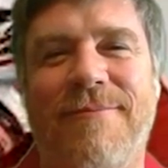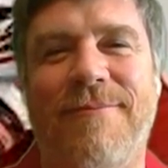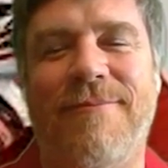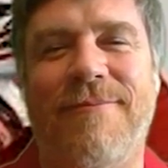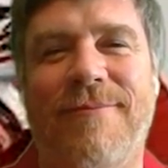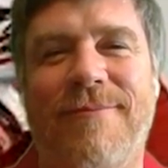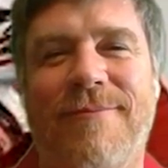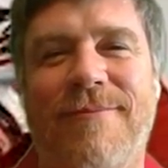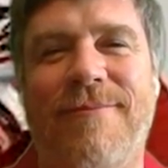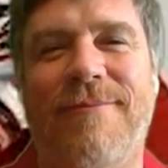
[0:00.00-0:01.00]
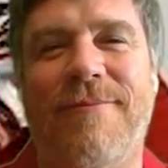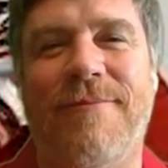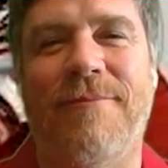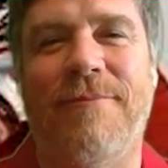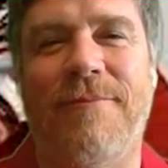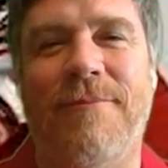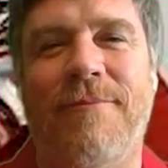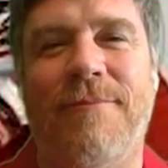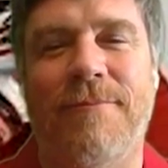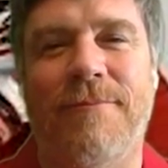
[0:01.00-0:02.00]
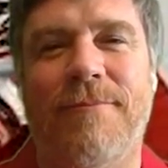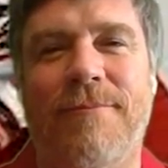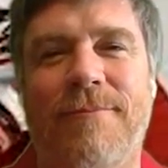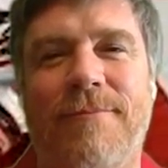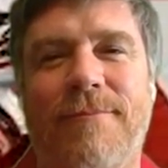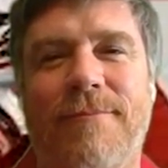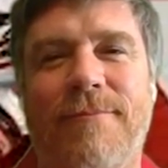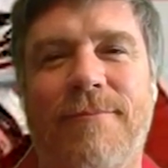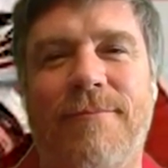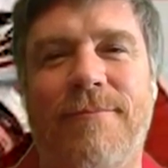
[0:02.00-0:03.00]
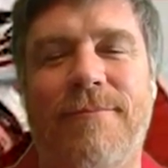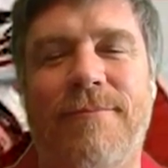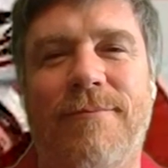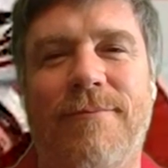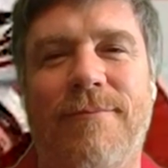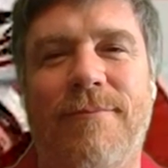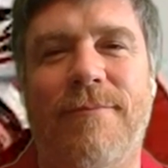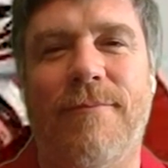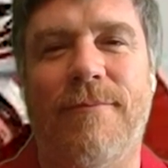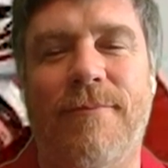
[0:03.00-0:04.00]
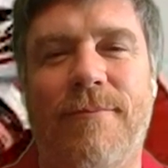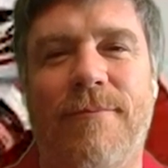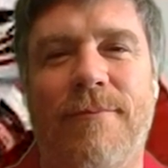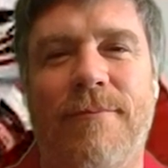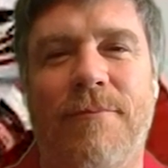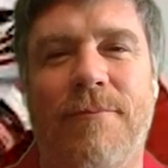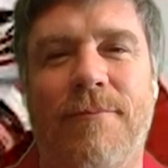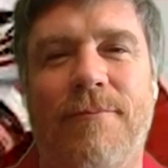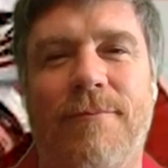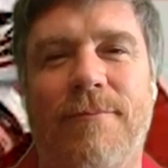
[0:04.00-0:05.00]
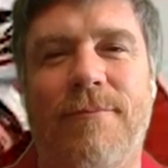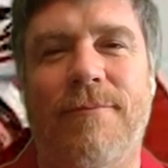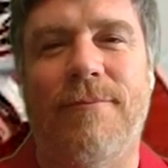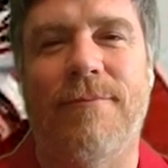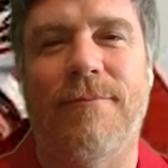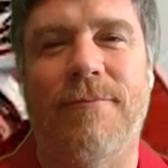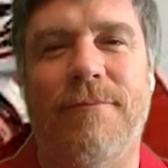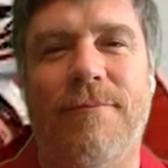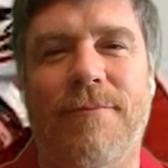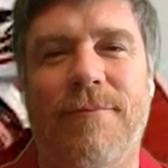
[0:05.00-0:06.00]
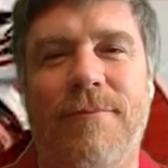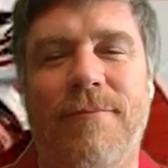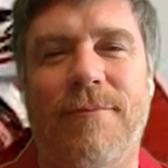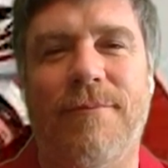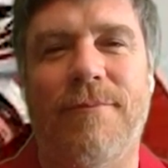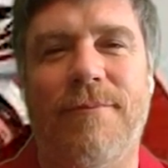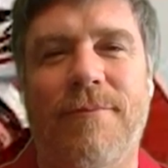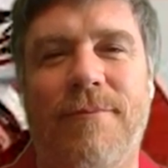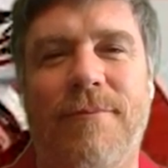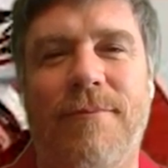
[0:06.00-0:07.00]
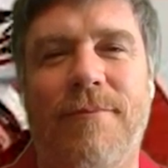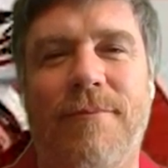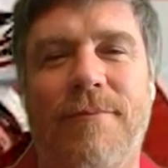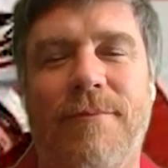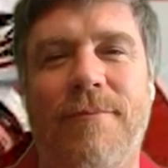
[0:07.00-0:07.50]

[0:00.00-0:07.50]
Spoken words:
This person isn't speaking.